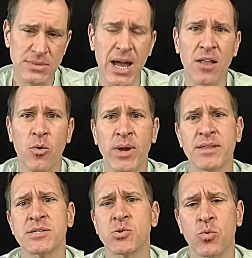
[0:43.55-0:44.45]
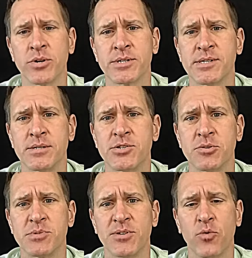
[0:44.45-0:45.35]
Now, the way this works in
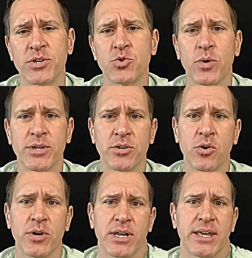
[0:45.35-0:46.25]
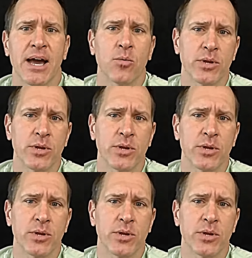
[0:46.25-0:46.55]
terms of which one you're going to get,